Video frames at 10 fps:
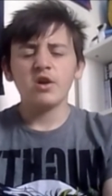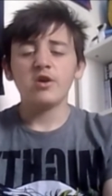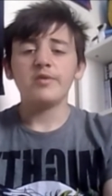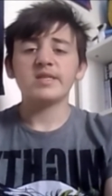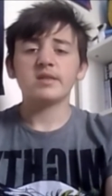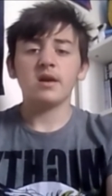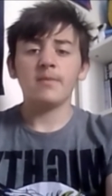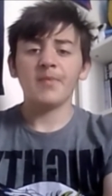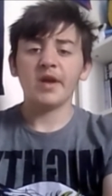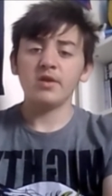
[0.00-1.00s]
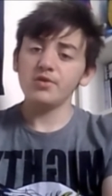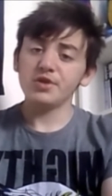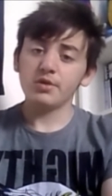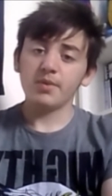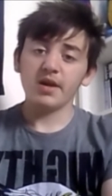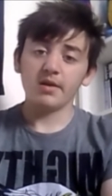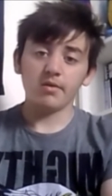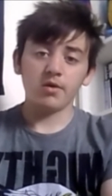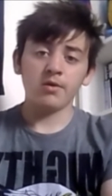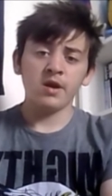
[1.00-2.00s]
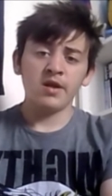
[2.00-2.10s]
who is a new superhero,